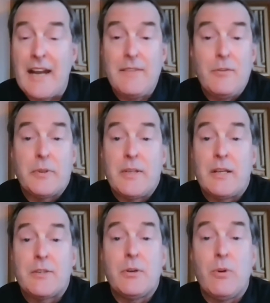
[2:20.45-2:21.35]
And I didn't even know what
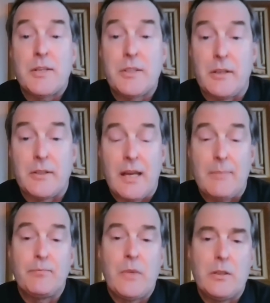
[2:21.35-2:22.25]
dentistry was at the
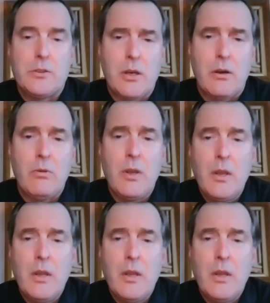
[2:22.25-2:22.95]
time. And so